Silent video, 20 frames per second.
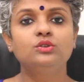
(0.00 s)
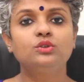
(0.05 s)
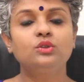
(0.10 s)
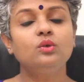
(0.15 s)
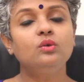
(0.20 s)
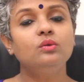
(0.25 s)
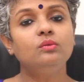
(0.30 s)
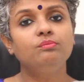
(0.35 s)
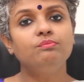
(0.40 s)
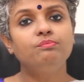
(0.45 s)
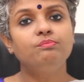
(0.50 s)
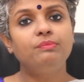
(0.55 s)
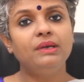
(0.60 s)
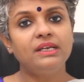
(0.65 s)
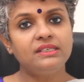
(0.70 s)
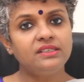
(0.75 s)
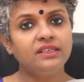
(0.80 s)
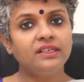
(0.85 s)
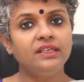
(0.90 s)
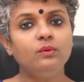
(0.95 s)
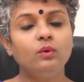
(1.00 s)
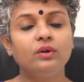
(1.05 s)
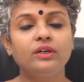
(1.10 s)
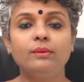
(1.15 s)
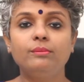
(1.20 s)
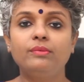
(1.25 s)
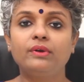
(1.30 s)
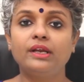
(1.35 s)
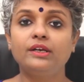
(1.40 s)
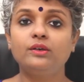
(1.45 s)
So basically what
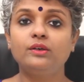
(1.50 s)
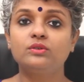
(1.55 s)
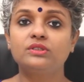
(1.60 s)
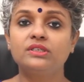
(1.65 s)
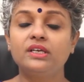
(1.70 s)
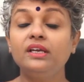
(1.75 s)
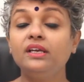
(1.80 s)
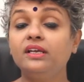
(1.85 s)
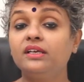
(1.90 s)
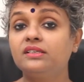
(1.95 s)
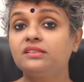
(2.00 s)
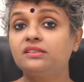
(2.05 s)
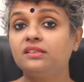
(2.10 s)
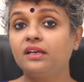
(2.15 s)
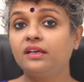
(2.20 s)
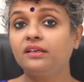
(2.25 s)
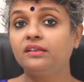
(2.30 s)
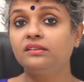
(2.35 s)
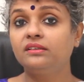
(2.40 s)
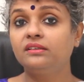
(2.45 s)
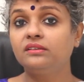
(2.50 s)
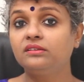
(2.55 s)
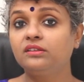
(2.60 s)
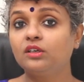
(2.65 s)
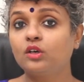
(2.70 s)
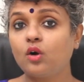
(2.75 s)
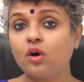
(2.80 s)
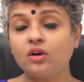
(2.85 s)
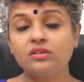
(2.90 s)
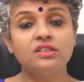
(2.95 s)
I'm trying to say is that
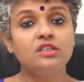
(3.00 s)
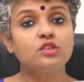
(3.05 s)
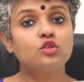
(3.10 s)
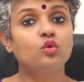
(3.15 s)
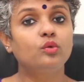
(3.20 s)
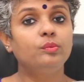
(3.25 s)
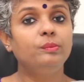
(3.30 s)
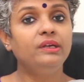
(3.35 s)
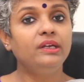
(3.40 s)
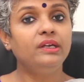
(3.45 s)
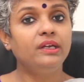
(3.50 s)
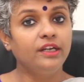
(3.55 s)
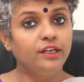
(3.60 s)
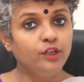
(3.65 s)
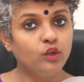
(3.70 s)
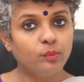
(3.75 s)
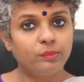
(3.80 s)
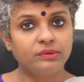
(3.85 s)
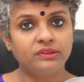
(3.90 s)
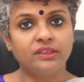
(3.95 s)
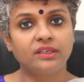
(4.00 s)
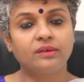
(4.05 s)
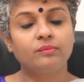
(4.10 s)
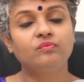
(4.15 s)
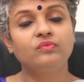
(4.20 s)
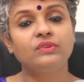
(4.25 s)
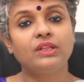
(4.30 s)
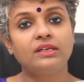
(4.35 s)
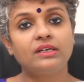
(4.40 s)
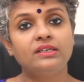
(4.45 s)
the causes could be idiopathic,
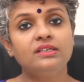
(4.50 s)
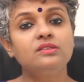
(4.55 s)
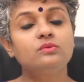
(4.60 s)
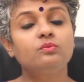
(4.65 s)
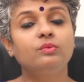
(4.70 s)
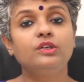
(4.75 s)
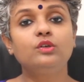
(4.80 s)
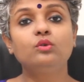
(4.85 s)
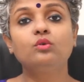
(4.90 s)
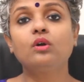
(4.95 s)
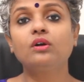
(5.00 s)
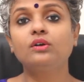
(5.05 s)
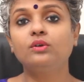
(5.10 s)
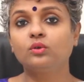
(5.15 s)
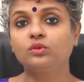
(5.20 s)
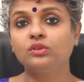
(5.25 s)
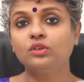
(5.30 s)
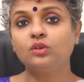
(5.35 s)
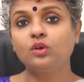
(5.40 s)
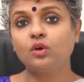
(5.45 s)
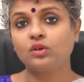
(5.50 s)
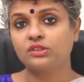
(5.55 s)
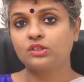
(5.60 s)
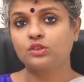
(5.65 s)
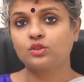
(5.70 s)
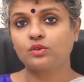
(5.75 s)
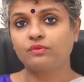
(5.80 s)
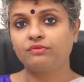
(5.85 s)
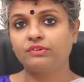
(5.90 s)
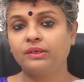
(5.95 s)
that is, we do not know the
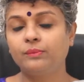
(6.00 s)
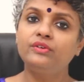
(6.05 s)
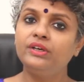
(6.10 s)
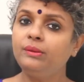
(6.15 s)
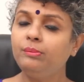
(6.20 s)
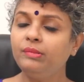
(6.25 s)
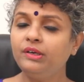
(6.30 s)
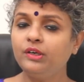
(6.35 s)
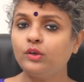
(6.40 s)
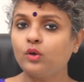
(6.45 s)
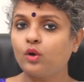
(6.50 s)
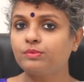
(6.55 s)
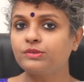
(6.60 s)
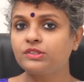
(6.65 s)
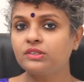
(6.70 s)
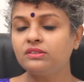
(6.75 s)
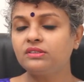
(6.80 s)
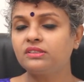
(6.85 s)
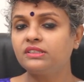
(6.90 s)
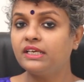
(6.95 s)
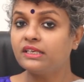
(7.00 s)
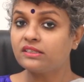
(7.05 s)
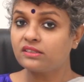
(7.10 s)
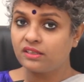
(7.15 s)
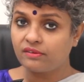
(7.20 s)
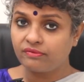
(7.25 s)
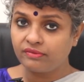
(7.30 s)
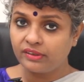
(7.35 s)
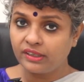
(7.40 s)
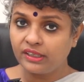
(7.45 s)
causes of it. Treatment options, yes,
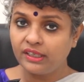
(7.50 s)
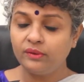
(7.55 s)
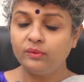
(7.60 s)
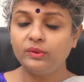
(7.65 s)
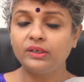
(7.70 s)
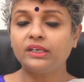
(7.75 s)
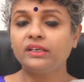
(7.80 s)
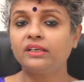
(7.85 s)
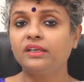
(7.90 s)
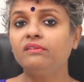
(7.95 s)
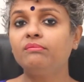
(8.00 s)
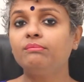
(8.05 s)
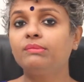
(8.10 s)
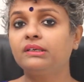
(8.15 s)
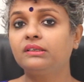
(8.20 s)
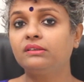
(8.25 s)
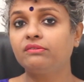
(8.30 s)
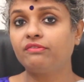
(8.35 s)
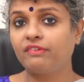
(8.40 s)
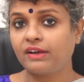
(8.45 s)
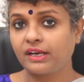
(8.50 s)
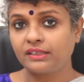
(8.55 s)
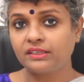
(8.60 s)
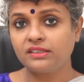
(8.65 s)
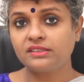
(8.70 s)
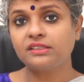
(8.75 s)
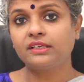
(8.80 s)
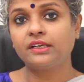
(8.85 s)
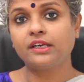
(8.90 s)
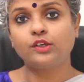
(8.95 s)
definitely we can give, but the
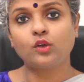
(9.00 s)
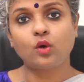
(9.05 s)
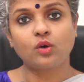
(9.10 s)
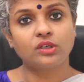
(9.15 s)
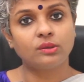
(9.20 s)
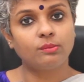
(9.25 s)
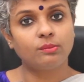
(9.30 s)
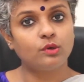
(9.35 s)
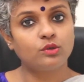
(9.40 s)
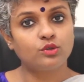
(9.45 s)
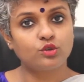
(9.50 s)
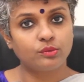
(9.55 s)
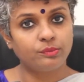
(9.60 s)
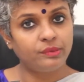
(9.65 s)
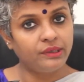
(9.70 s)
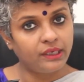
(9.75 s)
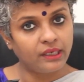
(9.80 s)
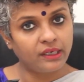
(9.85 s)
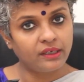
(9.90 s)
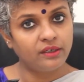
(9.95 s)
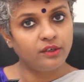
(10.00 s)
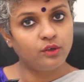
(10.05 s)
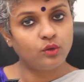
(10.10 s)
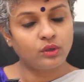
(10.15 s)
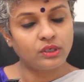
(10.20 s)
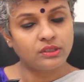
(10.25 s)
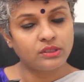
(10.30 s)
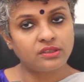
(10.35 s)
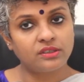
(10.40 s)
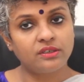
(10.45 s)
factors that I talked about should be taken
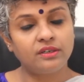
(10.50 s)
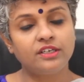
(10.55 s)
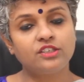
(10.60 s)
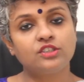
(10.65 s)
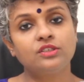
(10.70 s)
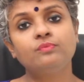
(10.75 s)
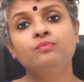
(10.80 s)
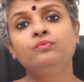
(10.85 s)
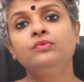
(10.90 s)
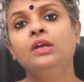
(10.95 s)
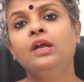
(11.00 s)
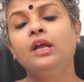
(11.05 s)
into consideration.